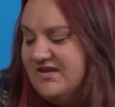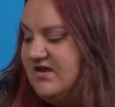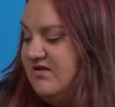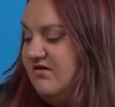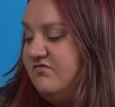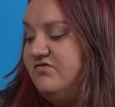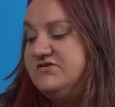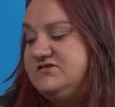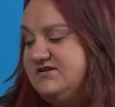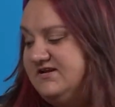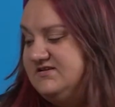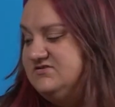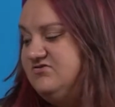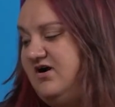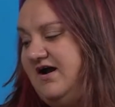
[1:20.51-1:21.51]
For
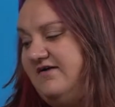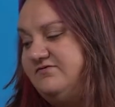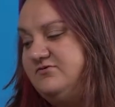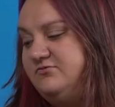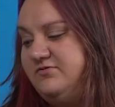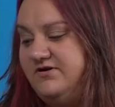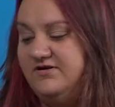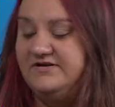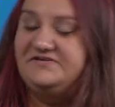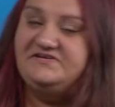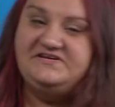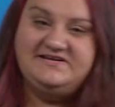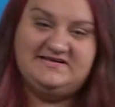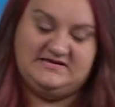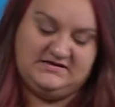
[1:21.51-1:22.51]
today's craft, we are gonna
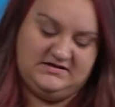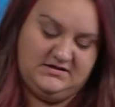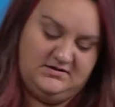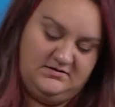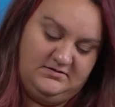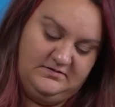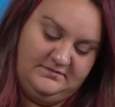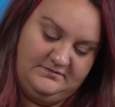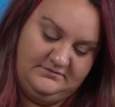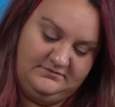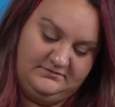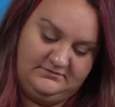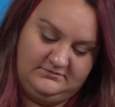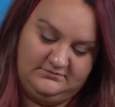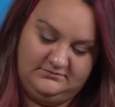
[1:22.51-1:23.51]
need,
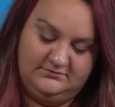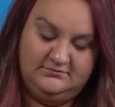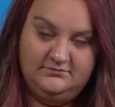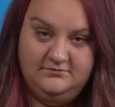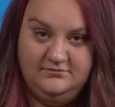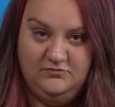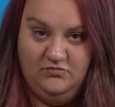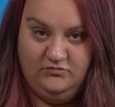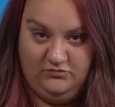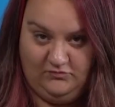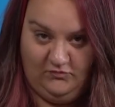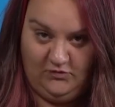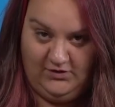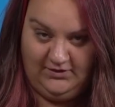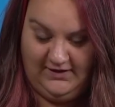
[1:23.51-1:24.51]

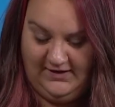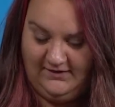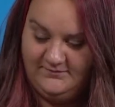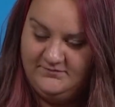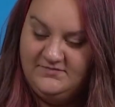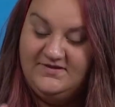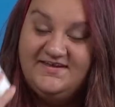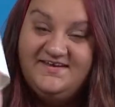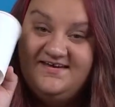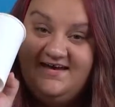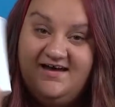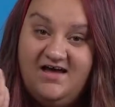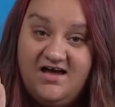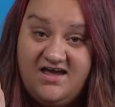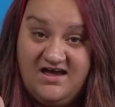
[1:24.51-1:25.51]
voila,
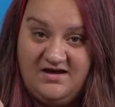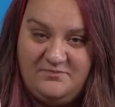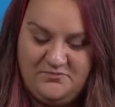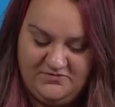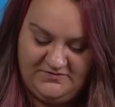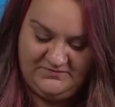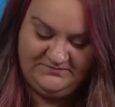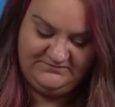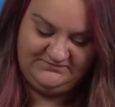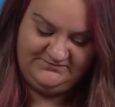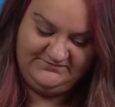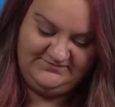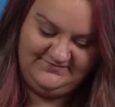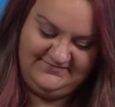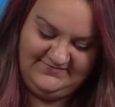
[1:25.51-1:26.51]
a cup,
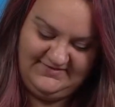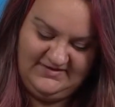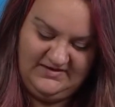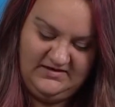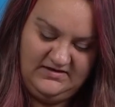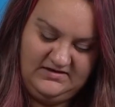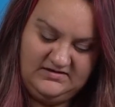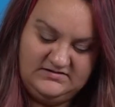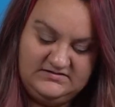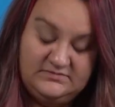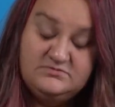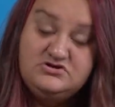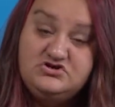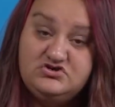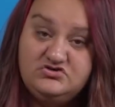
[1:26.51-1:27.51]

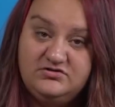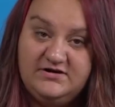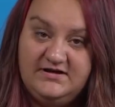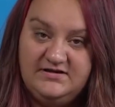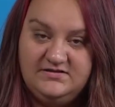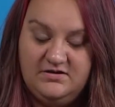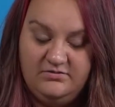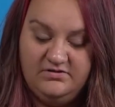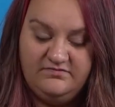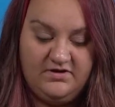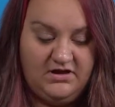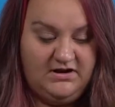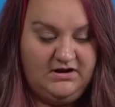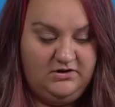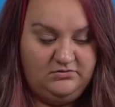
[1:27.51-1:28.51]
some string that we've
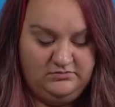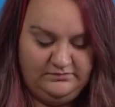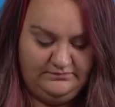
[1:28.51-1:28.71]
cut out,